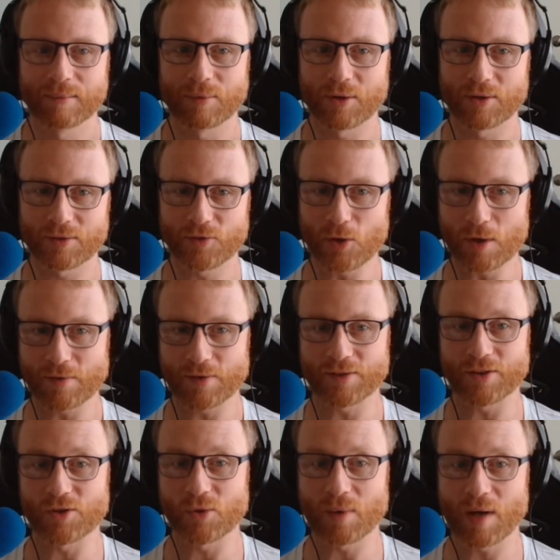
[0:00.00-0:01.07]
Because if you have a
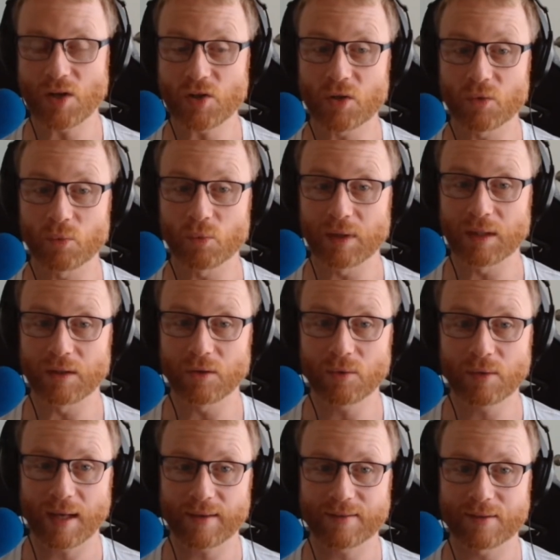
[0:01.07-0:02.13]
situation when
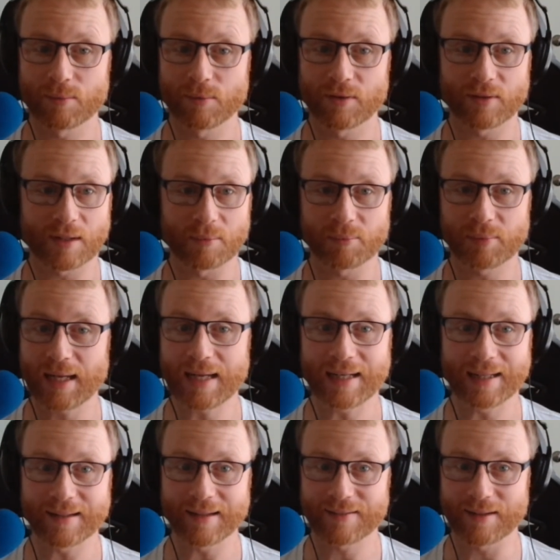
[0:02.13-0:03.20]
your customers are
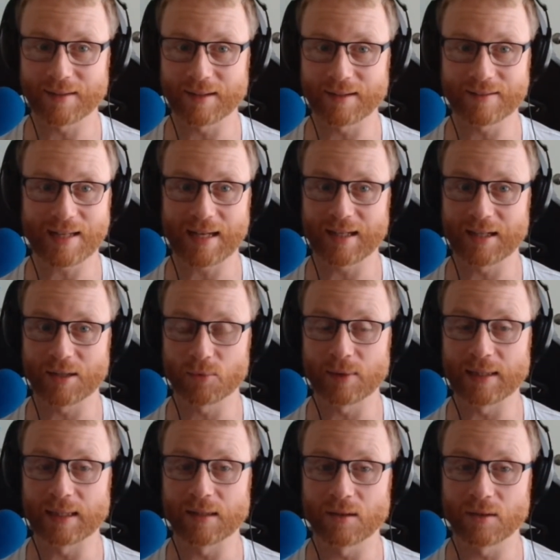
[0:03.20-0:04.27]
complaining that something's taking a
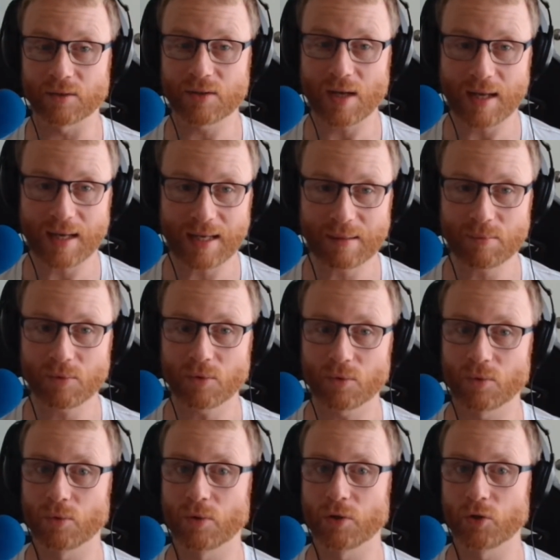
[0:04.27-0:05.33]
really long time,
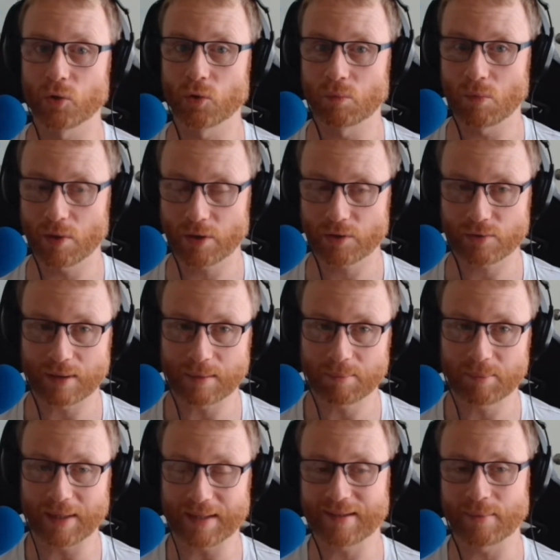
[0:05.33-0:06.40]
or your monitoring
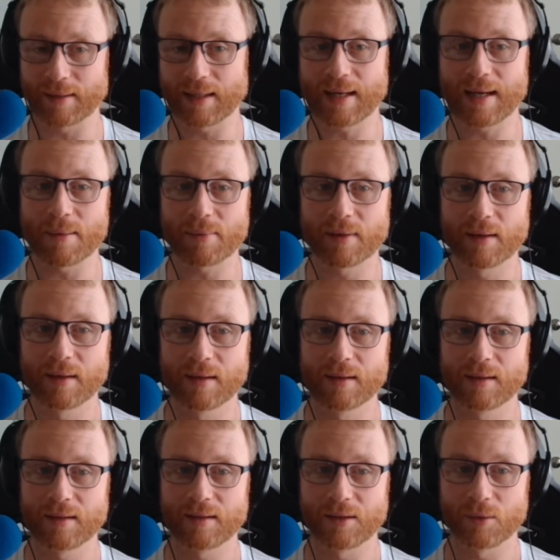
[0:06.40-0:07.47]
picks something up,
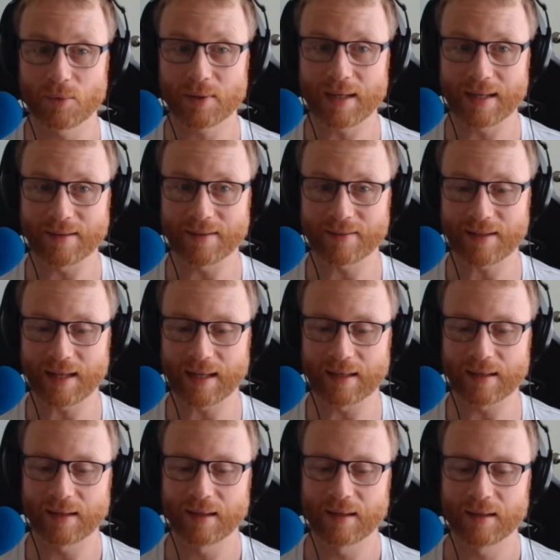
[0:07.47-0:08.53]
you want to
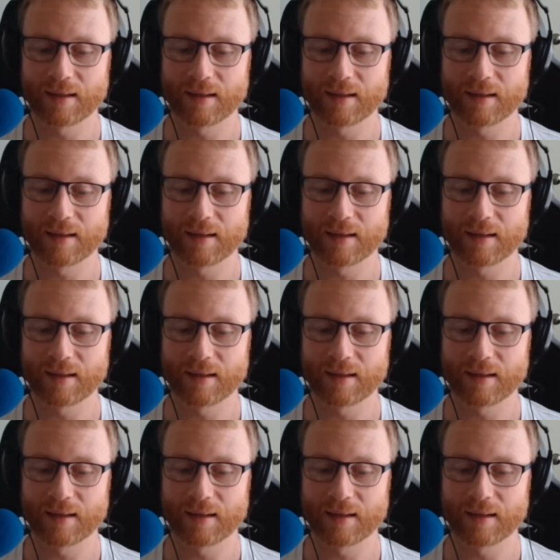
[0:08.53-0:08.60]
understand,